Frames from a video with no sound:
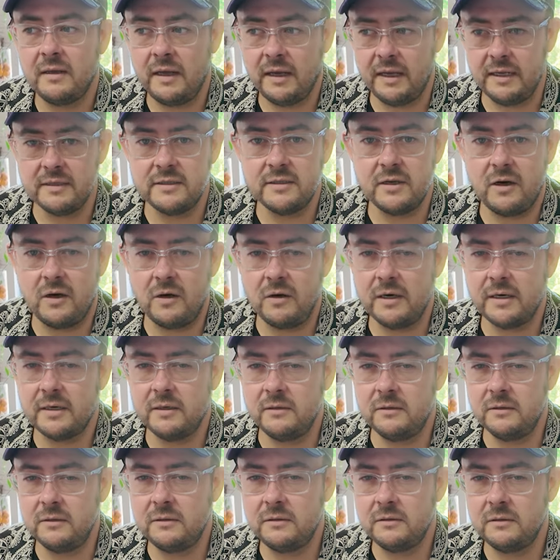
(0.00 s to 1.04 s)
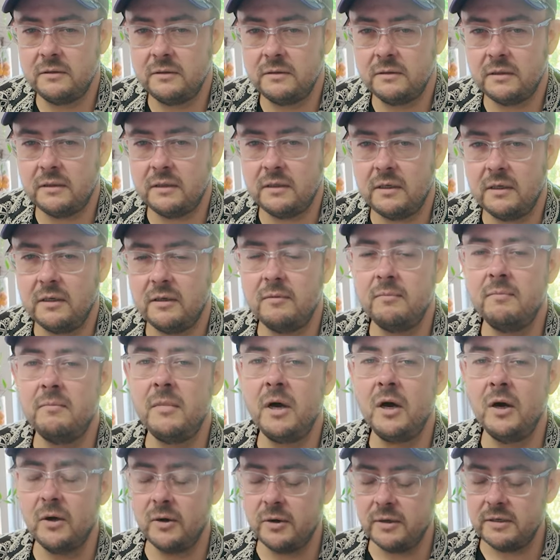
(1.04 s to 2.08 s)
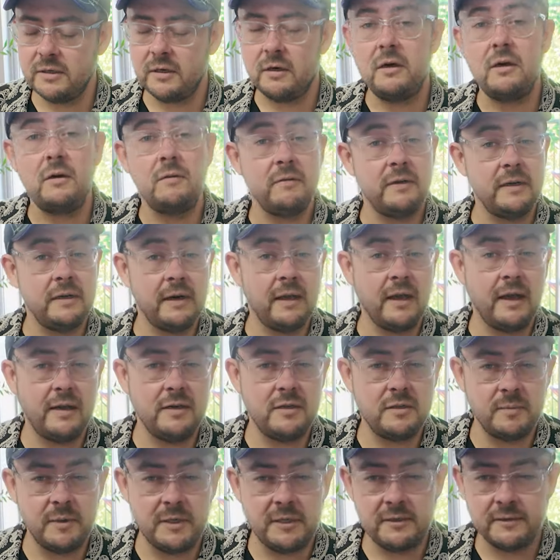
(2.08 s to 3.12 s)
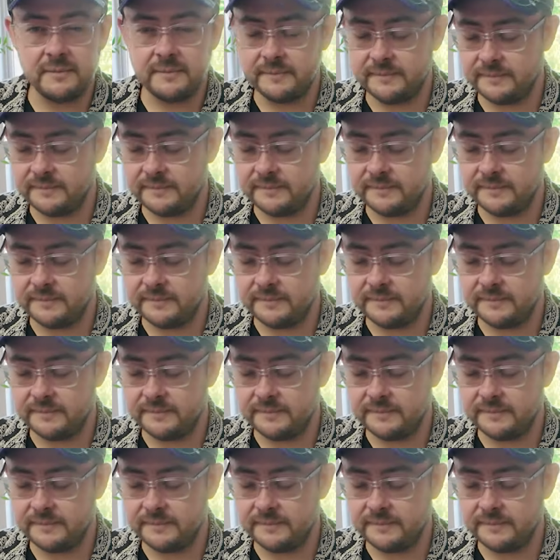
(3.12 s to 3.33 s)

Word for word: hence oracle, uh, mode of engagement.